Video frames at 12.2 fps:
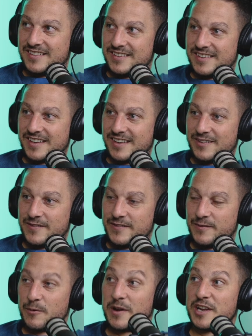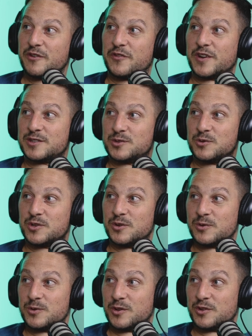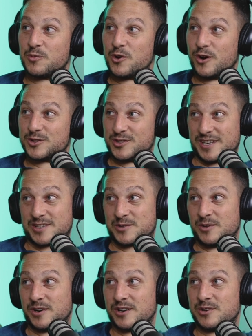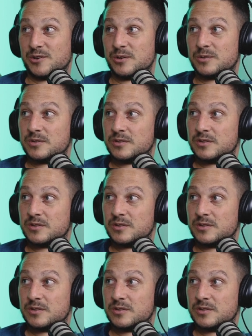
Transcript: Yeah. What about the other thing I taught you on the watch? That's quite cool.